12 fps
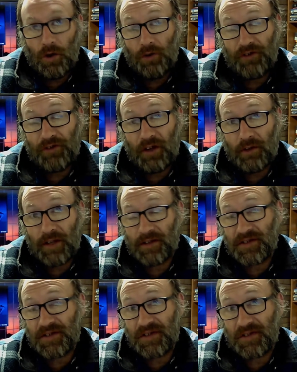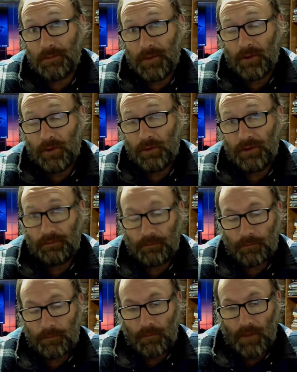Also another system build.
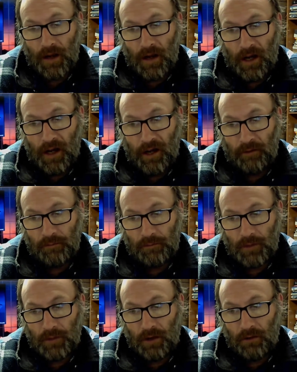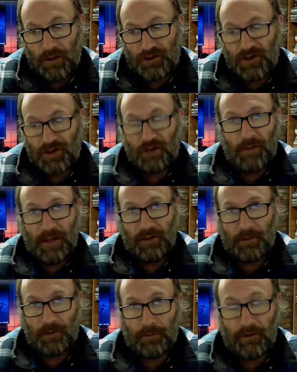I'll let you know
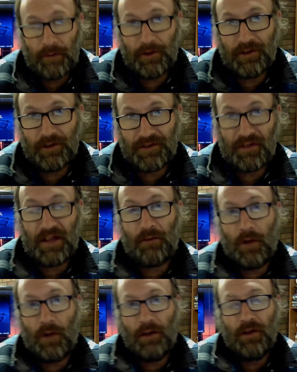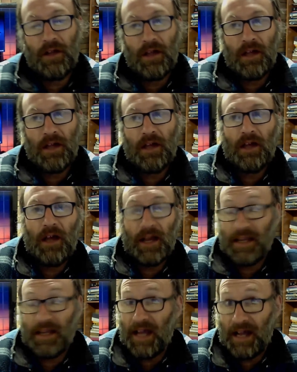about the parameters of that one.
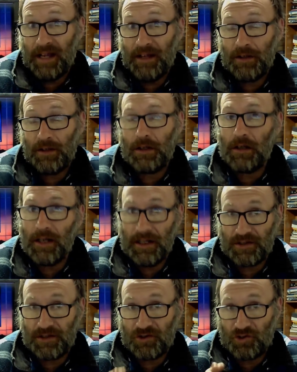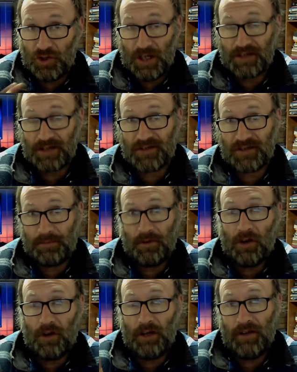Again, it's just
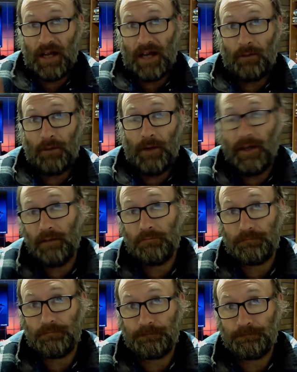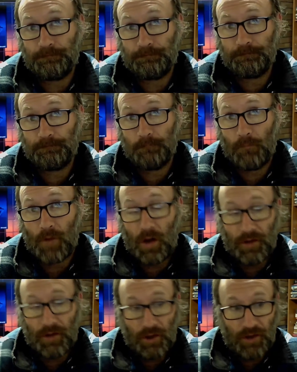supplying the hardware.
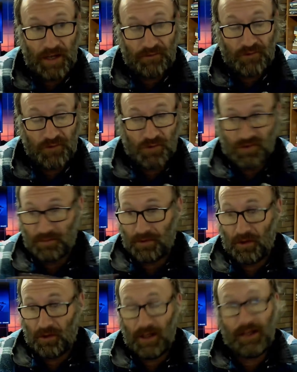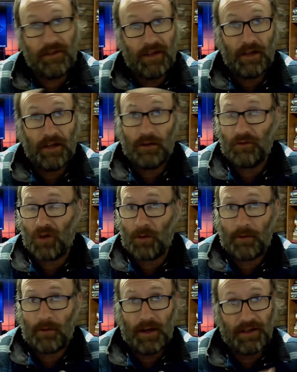I don't have to supply anything else,
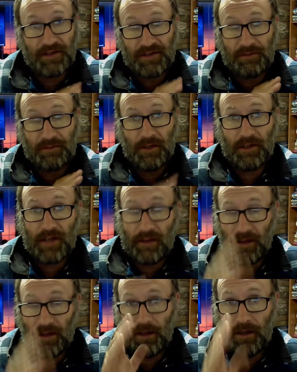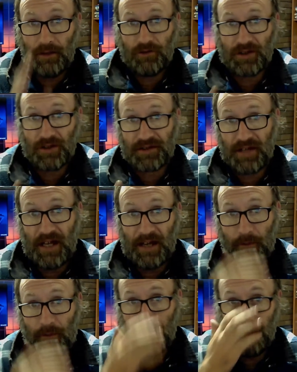operating system, nothing, just the
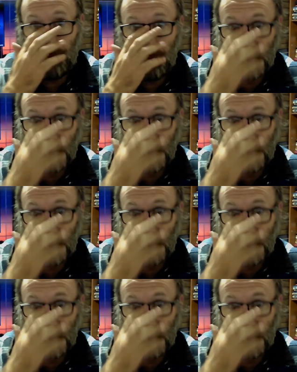hardware.